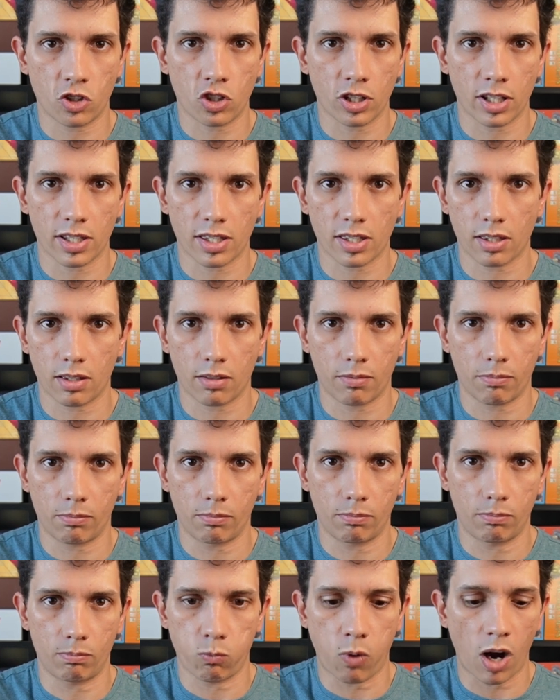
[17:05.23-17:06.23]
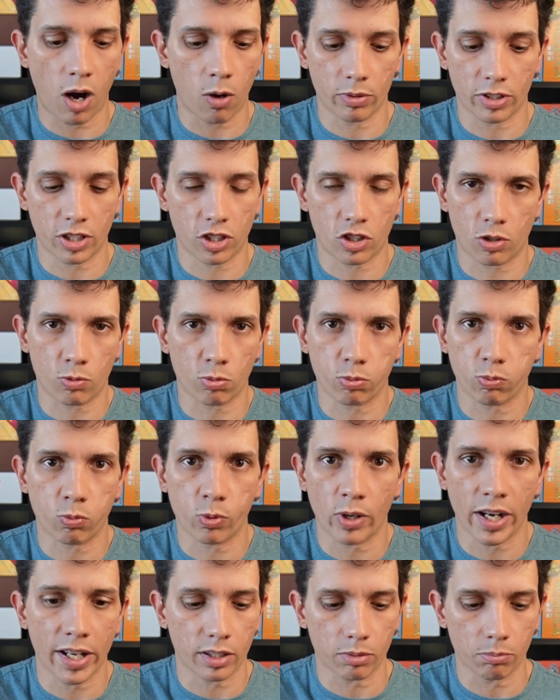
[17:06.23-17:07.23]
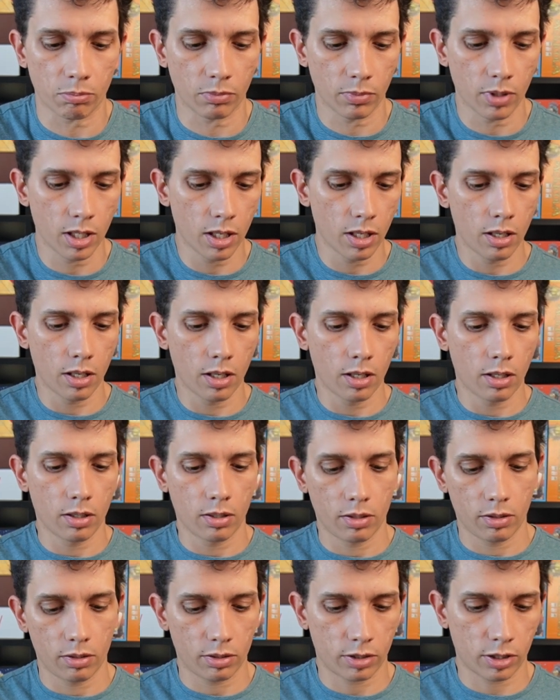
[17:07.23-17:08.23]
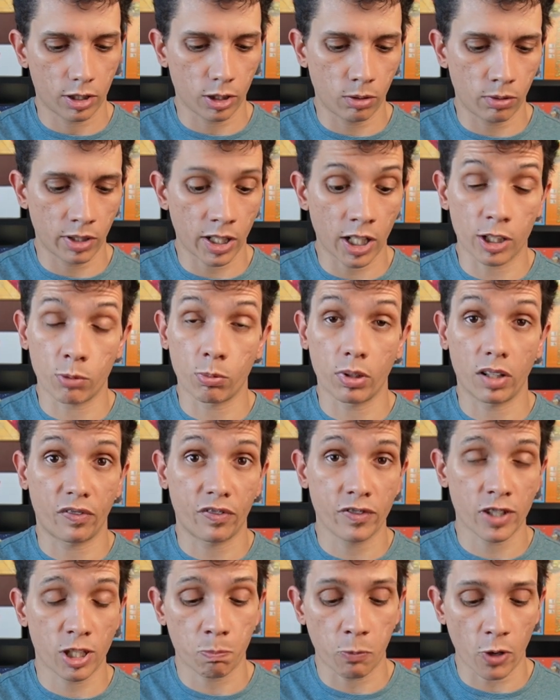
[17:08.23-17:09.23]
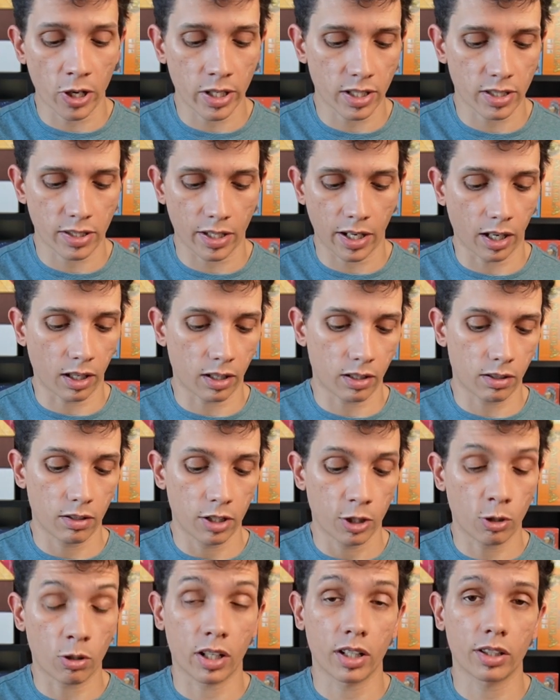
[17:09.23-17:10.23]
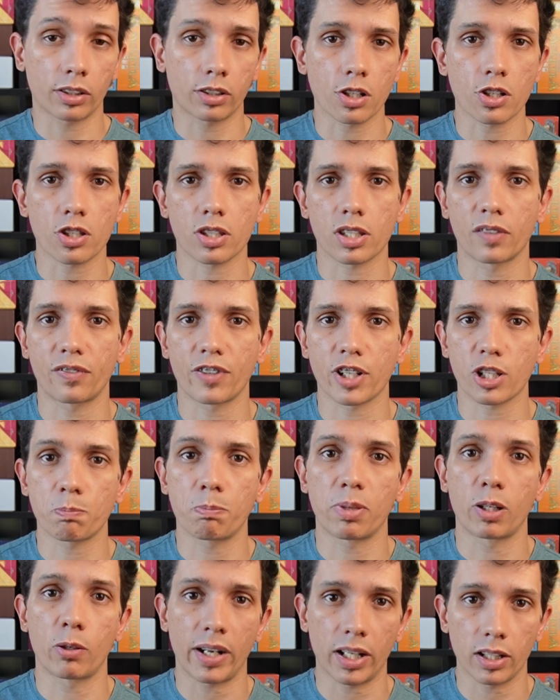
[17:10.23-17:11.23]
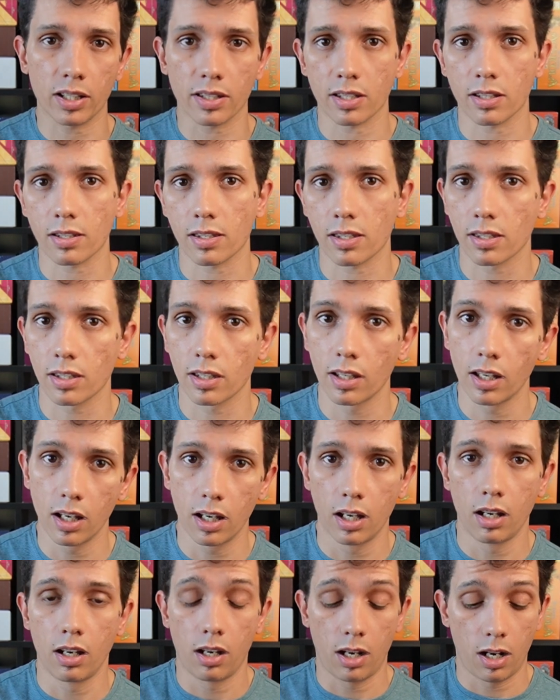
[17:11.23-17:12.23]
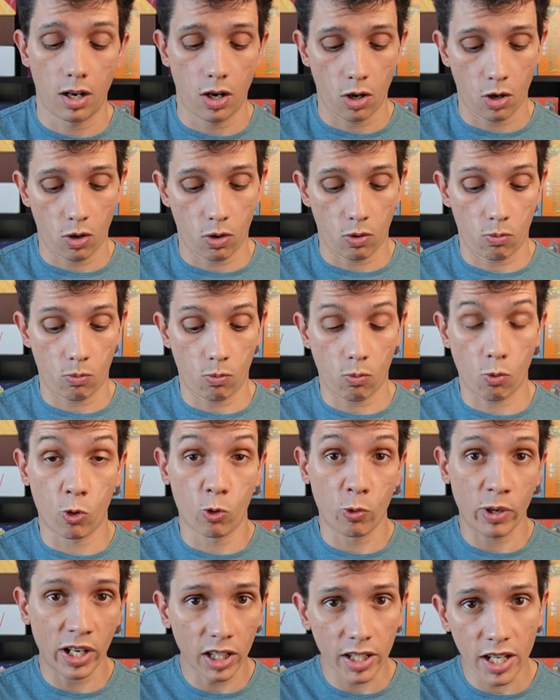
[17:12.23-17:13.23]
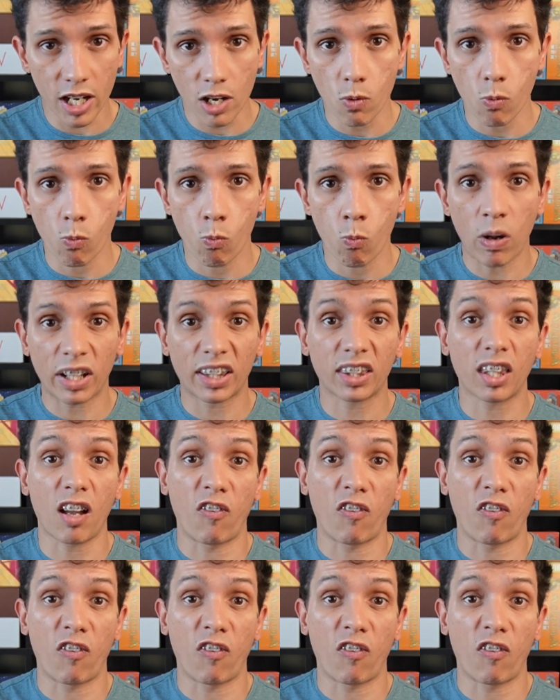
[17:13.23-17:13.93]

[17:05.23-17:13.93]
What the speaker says: just, wow, it's random. So another one, Vespoid attack. Your hunter suffers paralysis. Really? What the